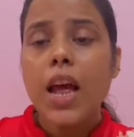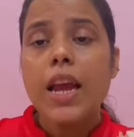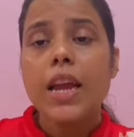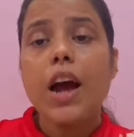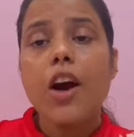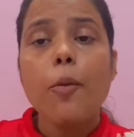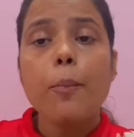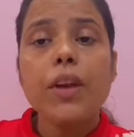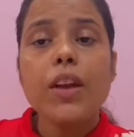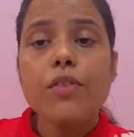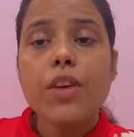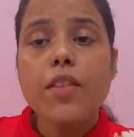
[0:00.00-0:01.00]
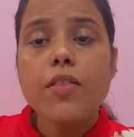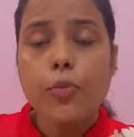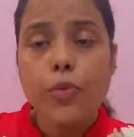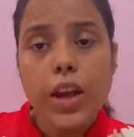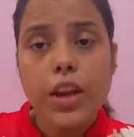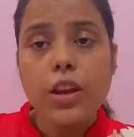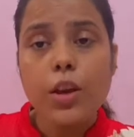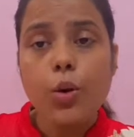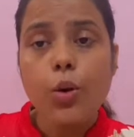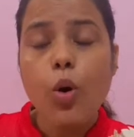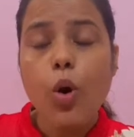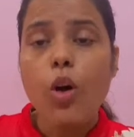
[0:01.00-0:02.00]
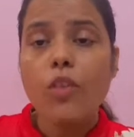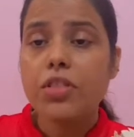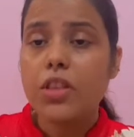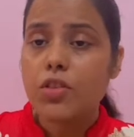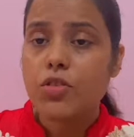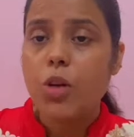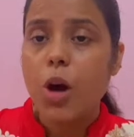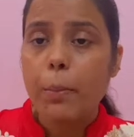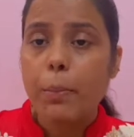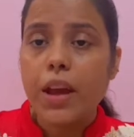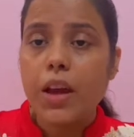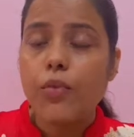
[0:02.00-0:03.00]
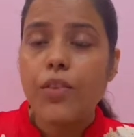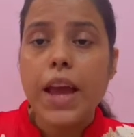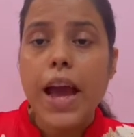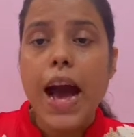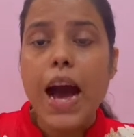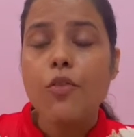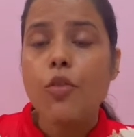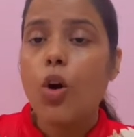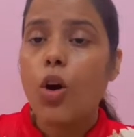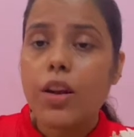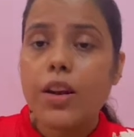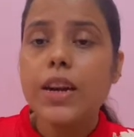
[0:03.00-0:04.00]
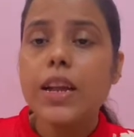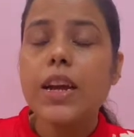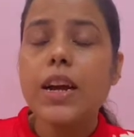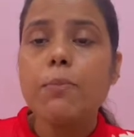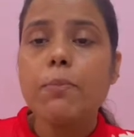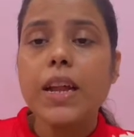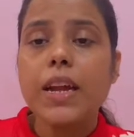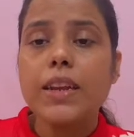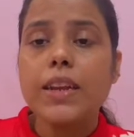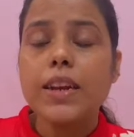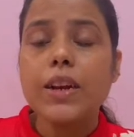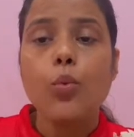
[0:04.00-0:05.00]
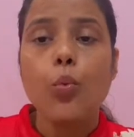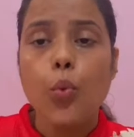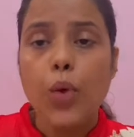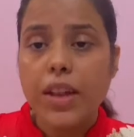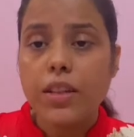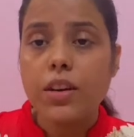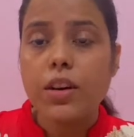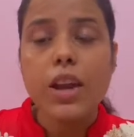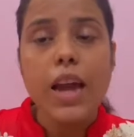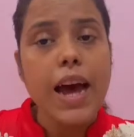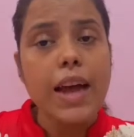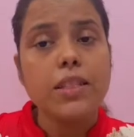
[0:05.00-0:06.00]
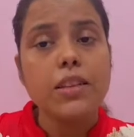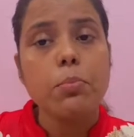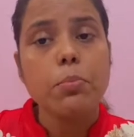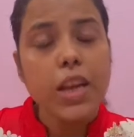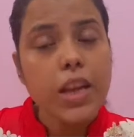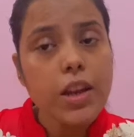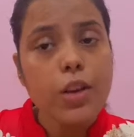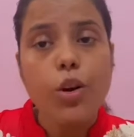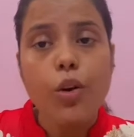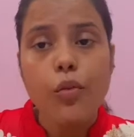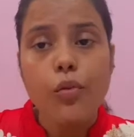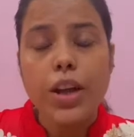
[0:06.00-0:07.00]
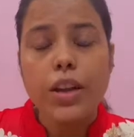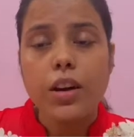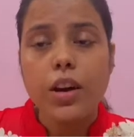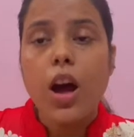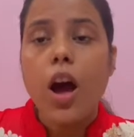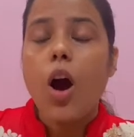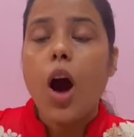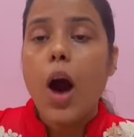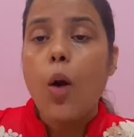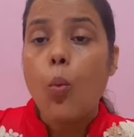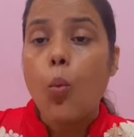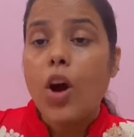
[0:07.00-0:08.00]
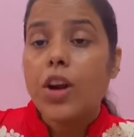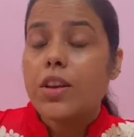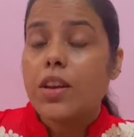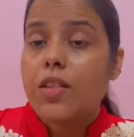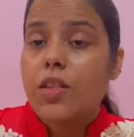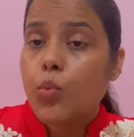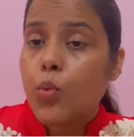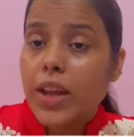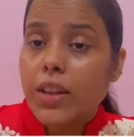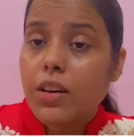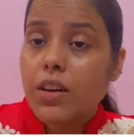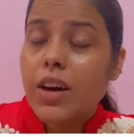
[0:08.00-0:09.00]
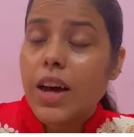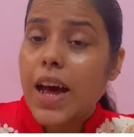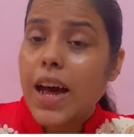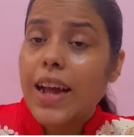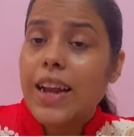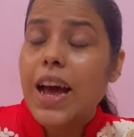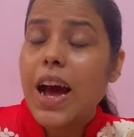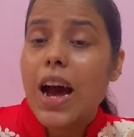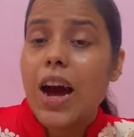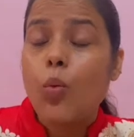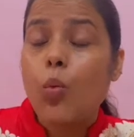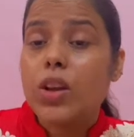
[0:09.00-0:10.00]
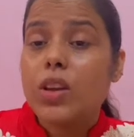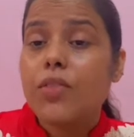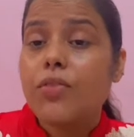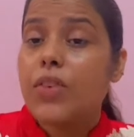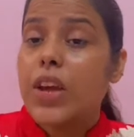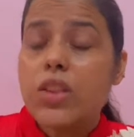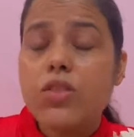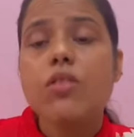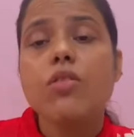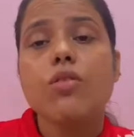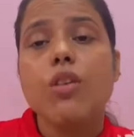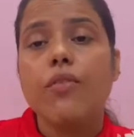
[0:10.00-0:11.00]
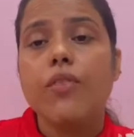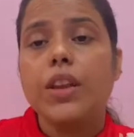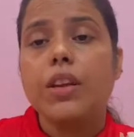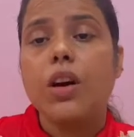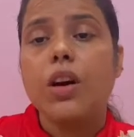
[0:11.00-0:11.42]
In our previous video of this topic, we have already completed weather and the meaning of weather, what is weather and what are the features of weather.